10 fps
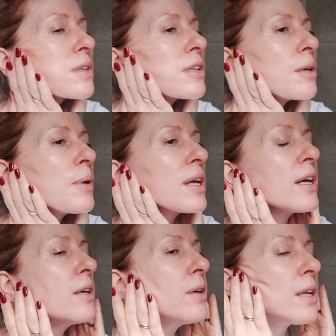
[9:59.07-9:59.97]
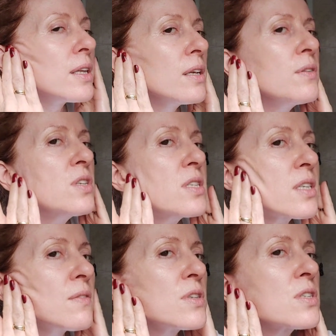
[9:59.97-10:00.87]
There we go. And then you can just
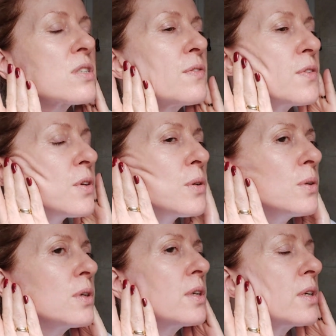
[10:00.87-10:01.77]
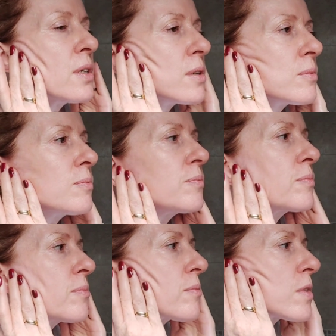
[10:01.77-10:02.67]
give it just a few
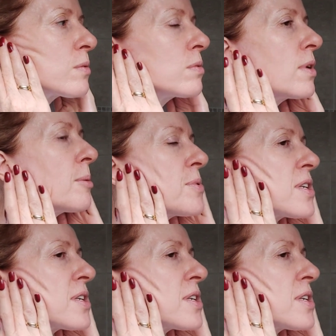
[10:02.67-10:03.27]
rubs